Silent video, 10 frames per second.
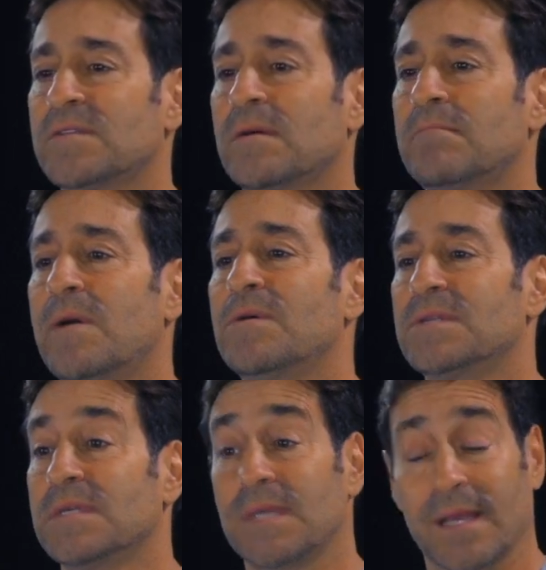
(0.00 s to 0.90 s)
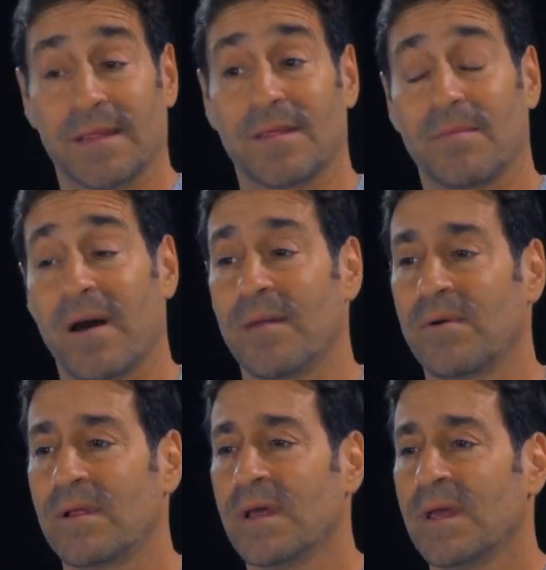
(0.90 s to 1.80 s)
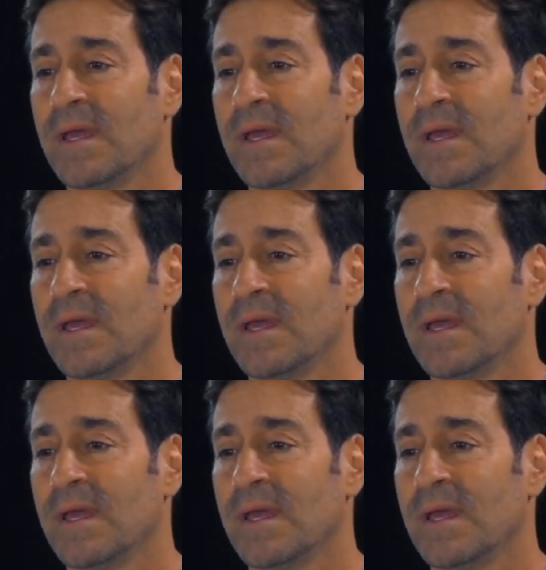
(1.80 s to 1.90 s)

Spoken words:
to Moses in the Bible,